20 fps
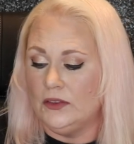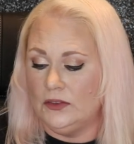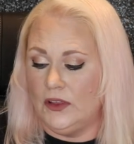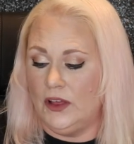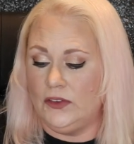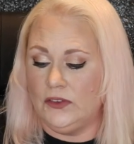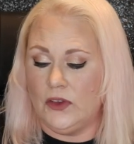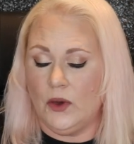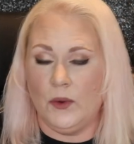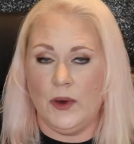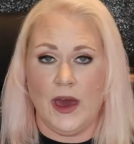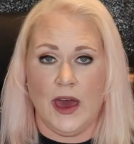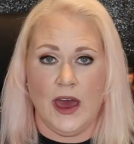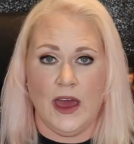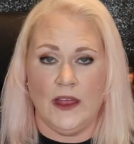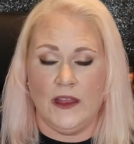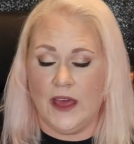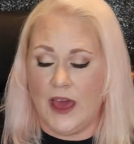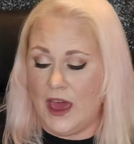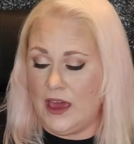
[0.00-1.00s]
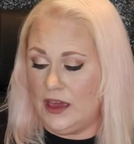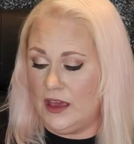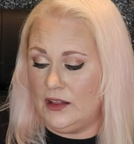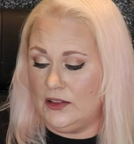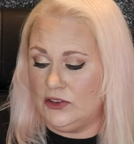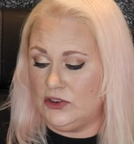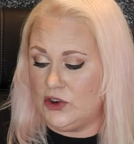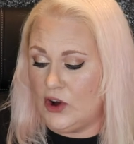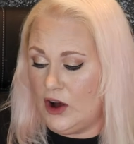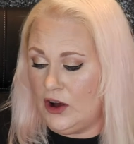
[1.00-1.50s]
Let's go ahead and
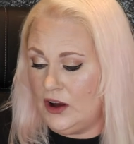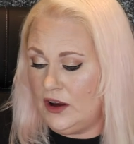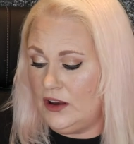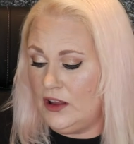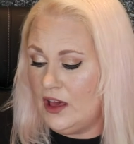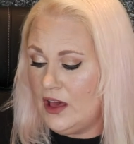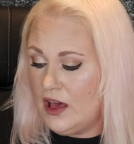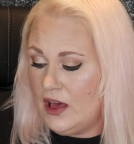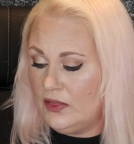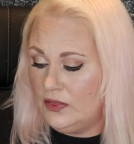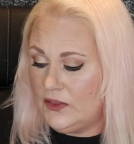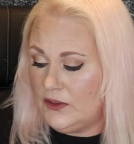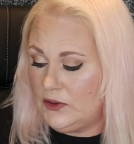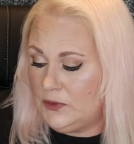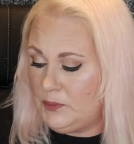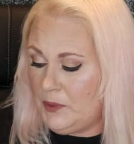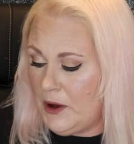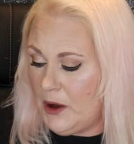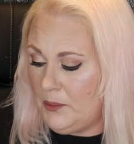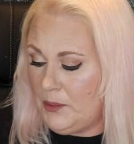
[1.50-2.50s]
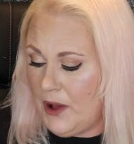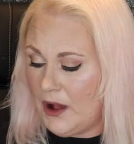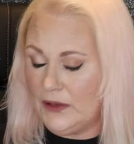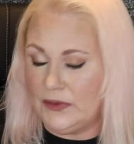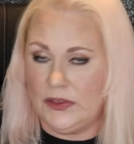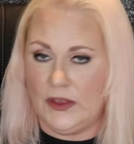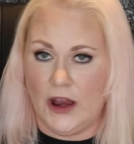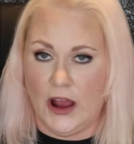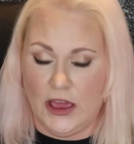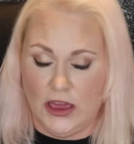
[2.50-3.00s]
get started. The spirit
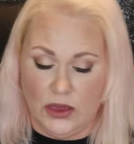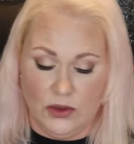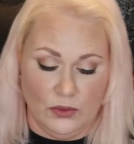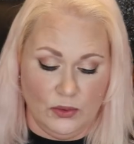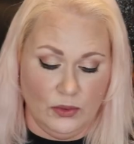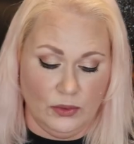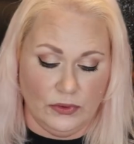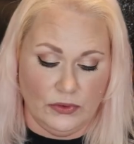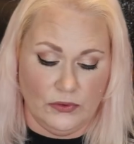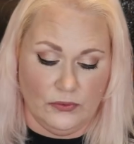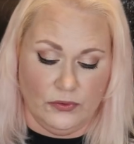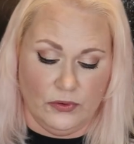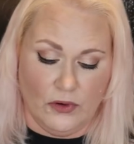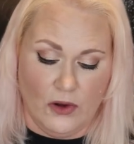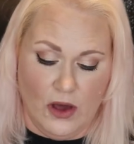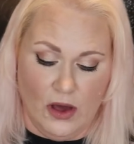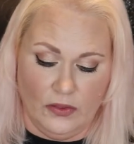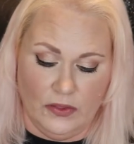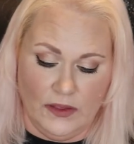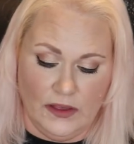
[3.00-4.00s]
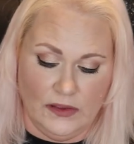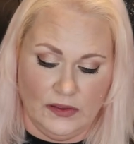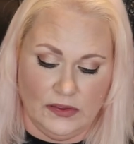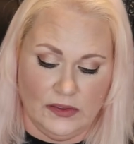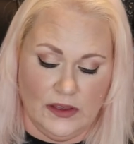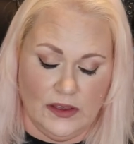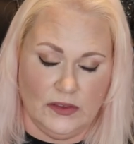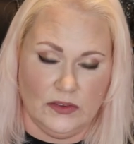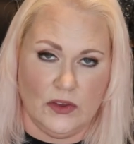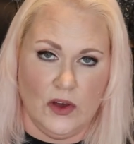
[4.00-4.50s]
box that I use for all
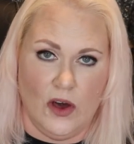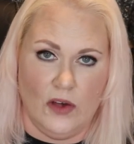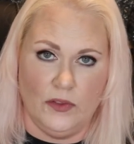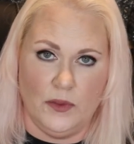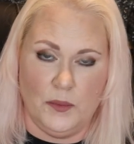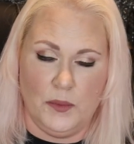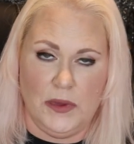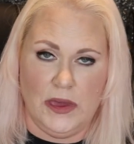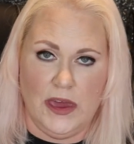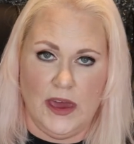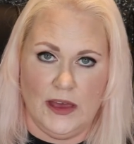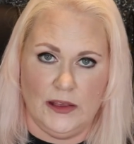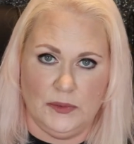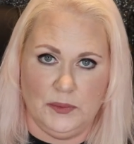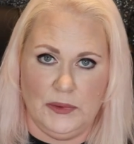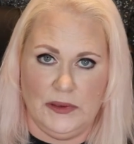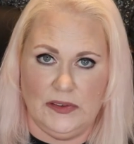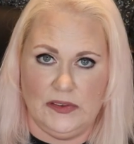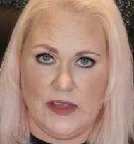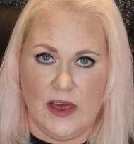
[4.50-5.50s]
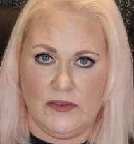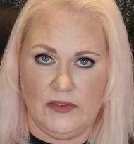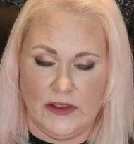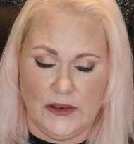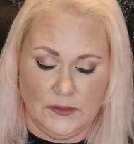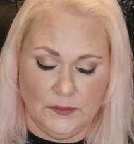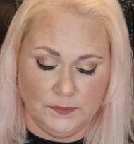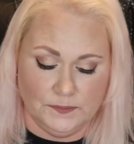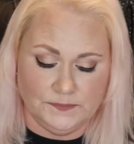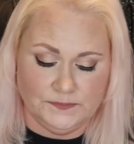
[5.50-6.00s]
this is called the PSP7.